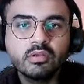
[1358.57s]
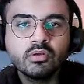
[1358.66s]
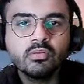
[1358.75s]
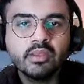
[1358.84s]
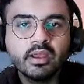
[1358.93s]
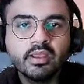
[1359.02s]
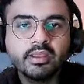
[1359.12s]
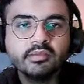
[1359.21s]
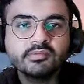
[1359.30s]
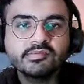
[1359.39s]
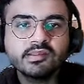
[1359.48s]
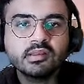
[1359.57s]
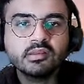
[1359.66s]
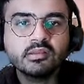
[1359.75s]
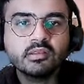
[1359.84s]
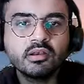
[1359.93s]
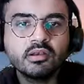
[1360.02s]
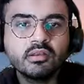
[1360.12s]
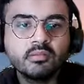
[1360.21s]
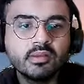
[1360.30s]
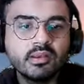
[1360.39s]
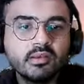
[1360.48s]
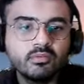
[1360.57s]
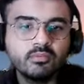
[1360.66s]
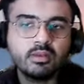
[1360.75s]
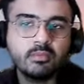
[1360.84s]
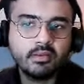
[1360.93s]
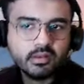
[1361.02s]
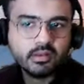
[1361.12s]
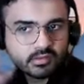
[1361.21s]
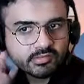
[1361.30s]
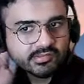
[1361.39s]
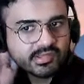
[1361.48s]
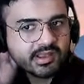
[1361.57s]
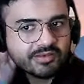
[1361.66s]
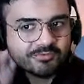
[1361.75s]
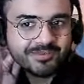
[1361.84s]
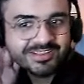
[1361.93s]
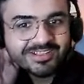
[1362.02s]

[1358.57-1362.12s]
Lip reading: Okay, I can still threaten the mate. Oh my bad, I didn't see that one.